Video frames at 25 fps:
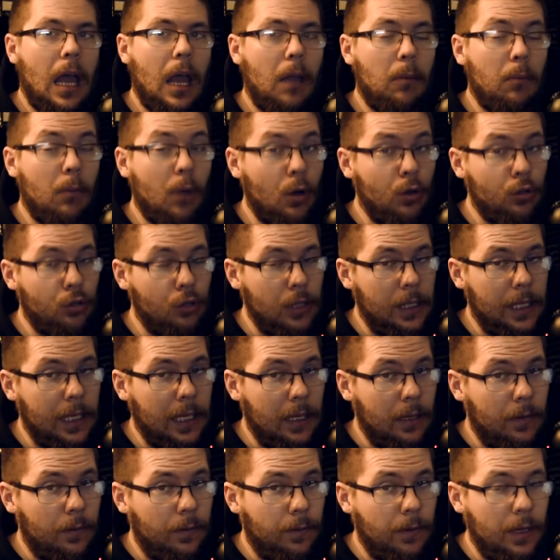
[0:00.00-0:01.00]

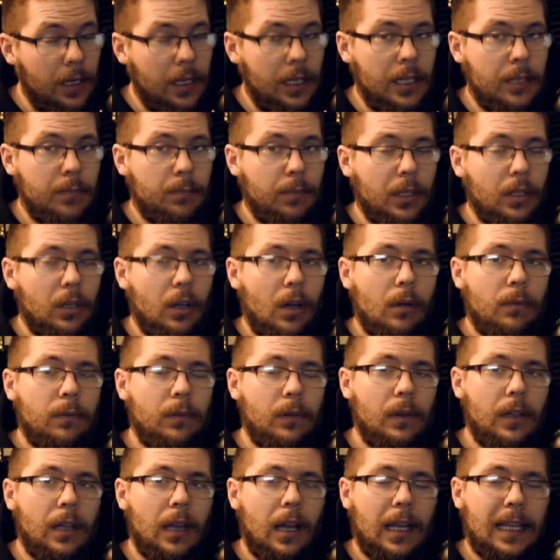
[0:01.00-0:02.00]
mostly in Finnish, but
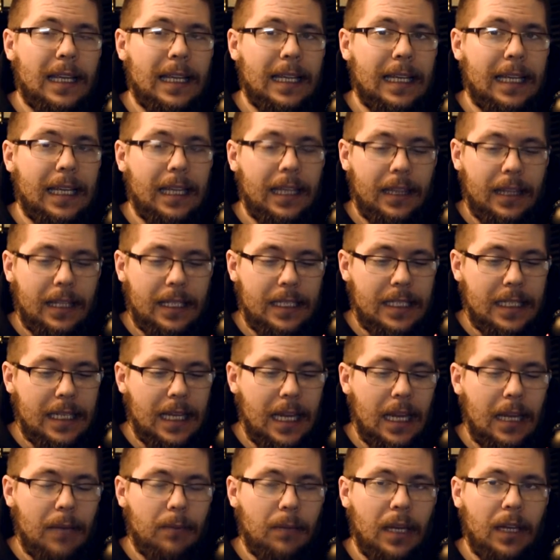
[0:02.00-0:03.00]
hopefully I can get the
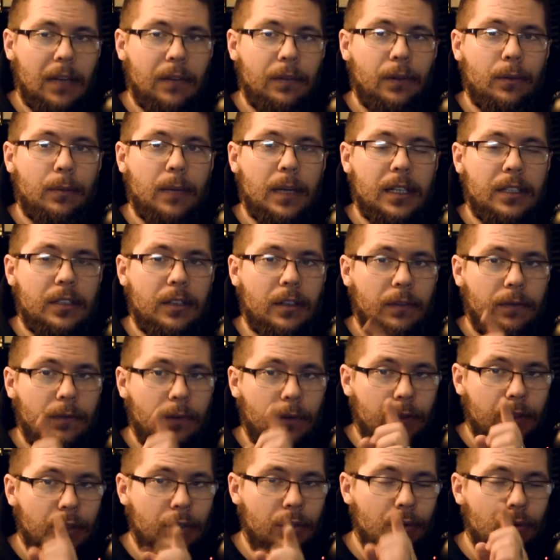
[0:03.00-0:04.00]
same information
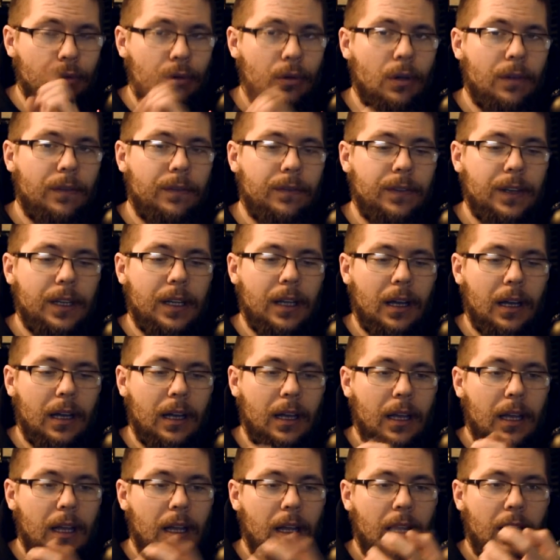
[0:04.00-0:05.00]
for you
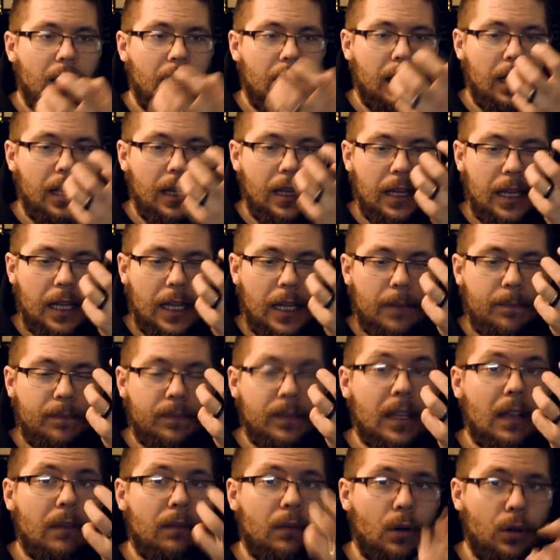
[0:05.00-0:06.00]
via a
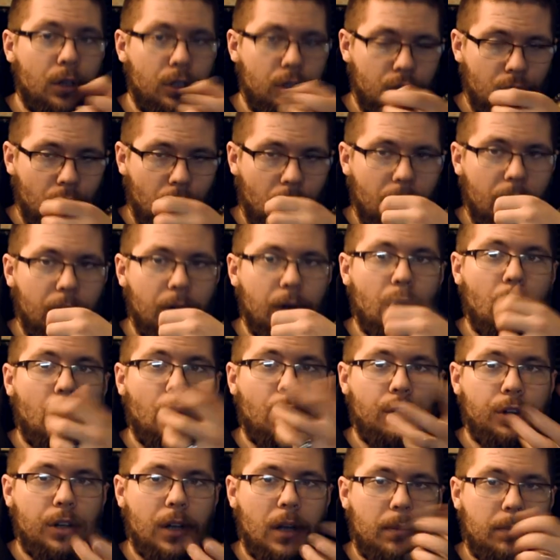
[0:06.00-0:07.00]
voiceover
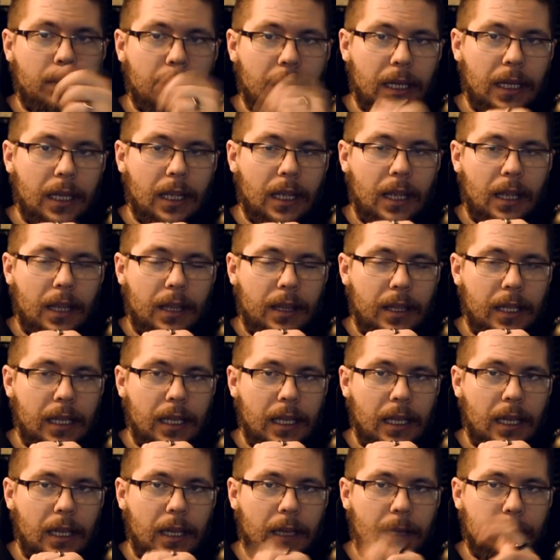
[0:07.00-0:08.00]
or dubbing
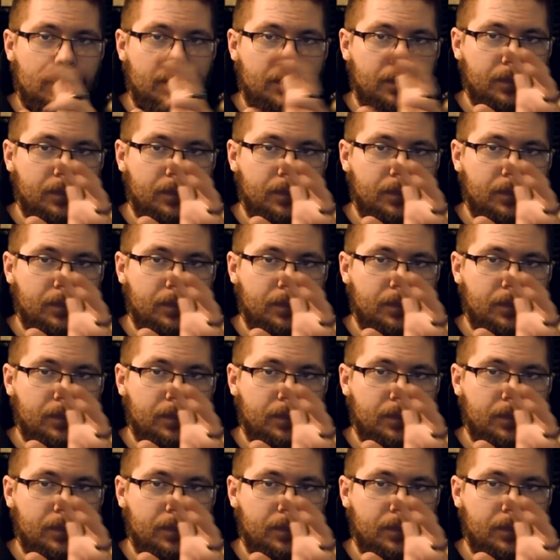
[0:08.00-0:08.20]
the